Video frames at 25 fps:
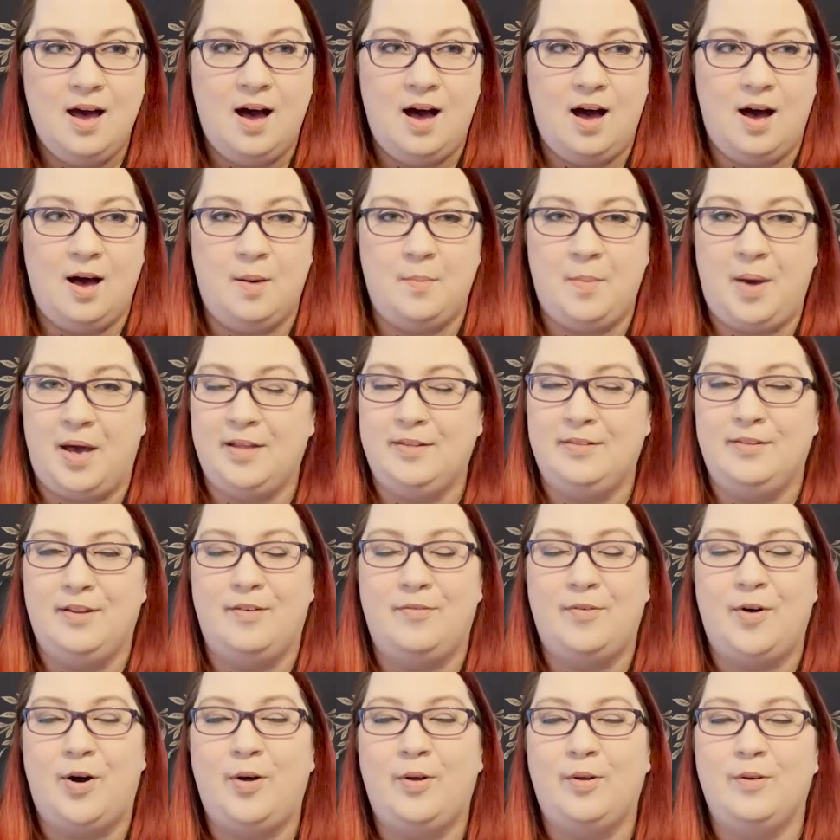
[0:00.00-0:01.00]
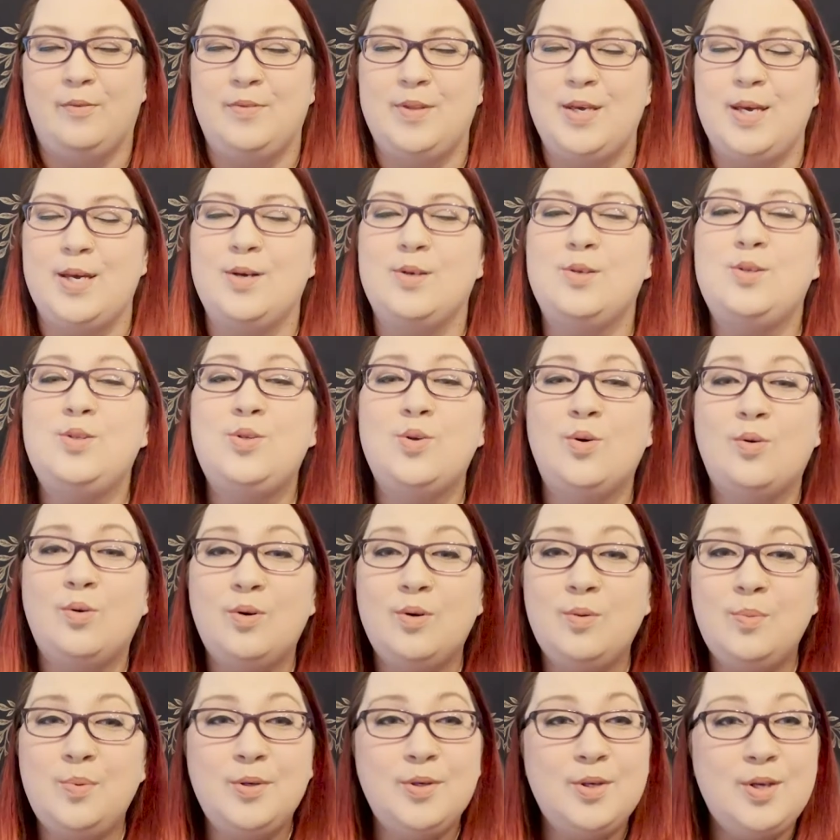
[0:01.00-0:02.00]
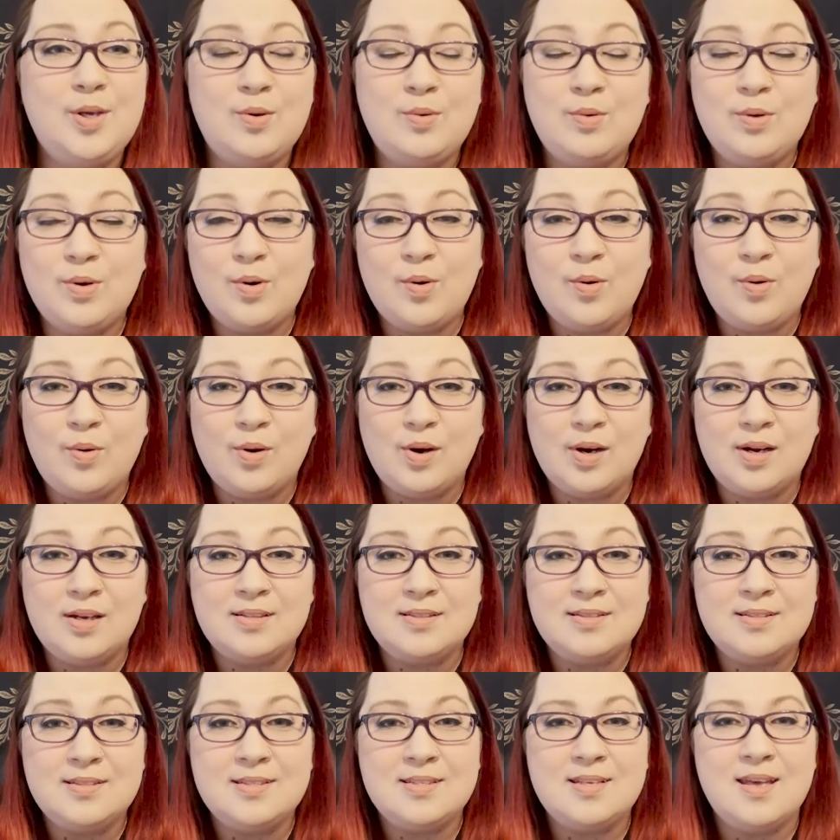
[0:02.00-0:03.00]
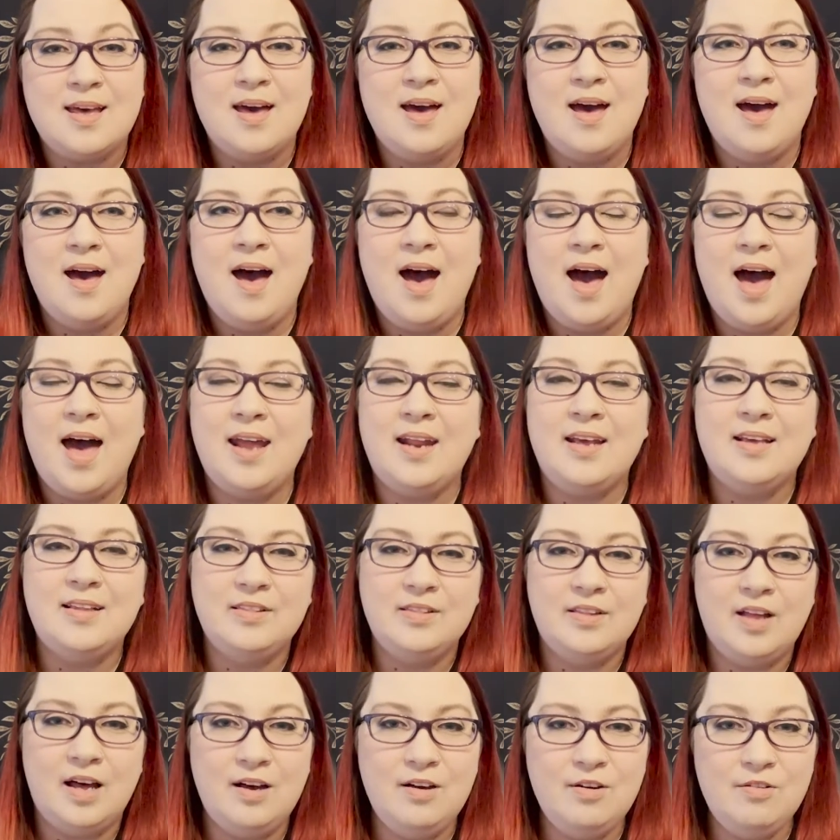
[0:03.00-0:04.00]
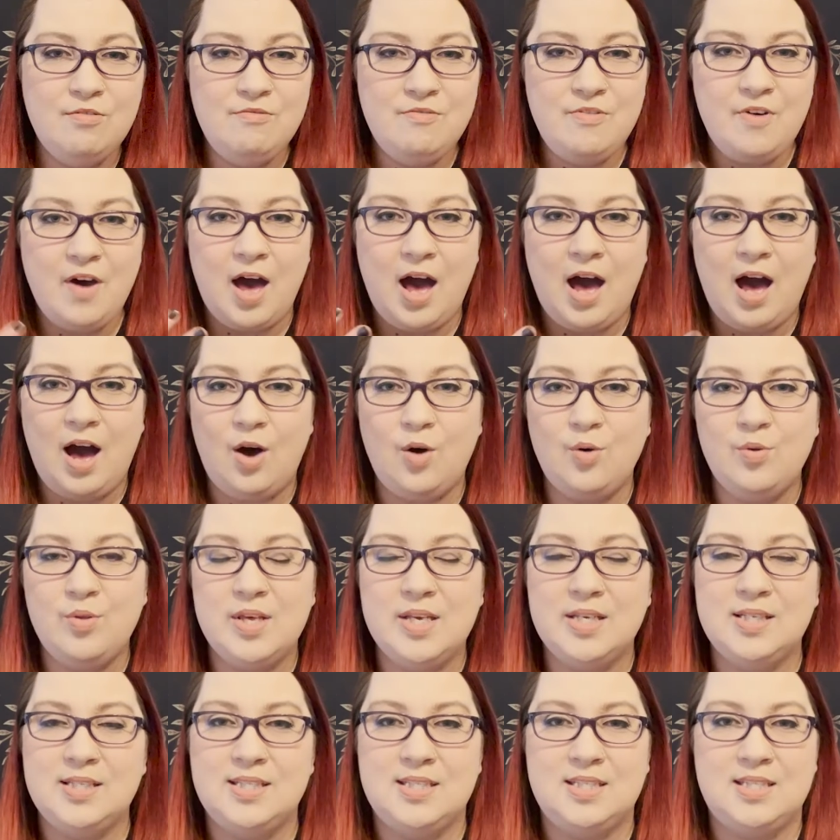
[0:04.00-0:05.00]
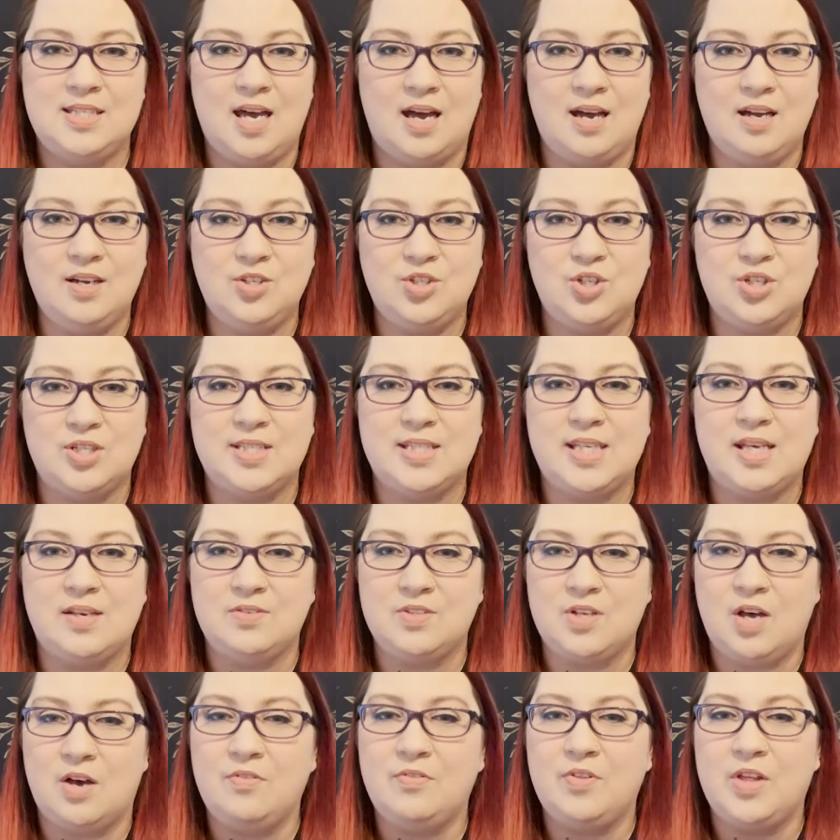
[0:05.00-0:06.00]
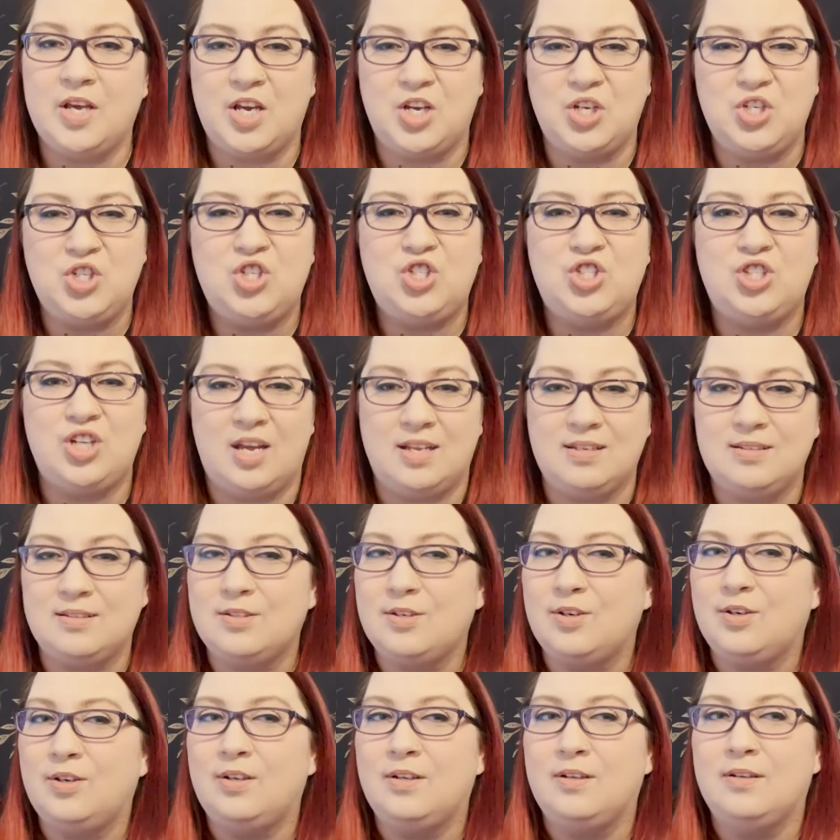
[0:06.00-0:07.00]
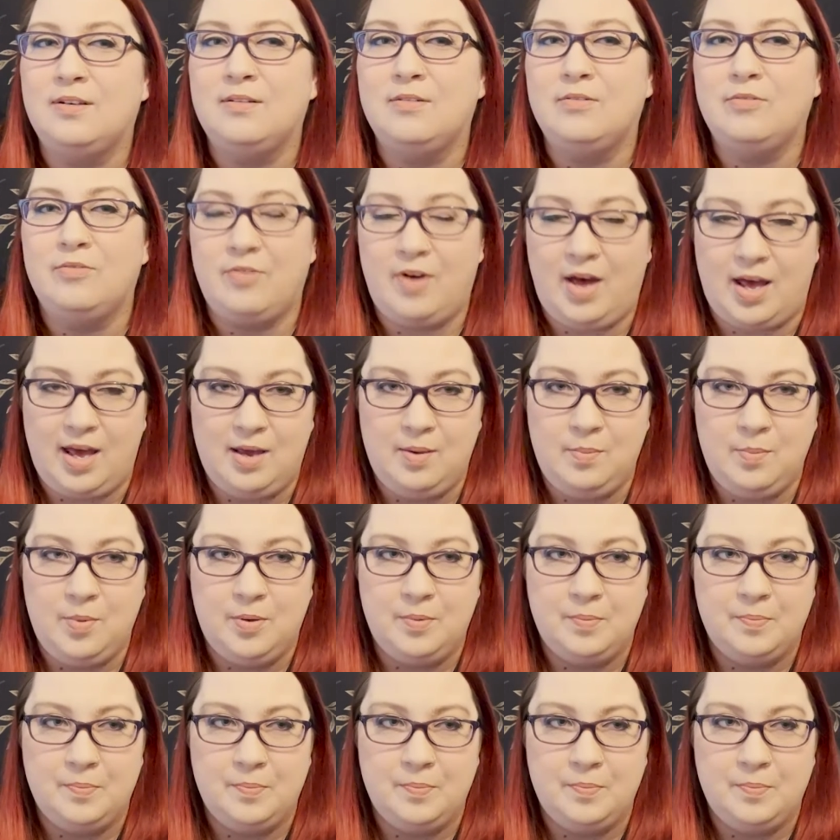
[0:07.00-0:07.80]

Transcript: I love all of the adorable unicorns. And I love how this deck just gives off like a gentle vibe.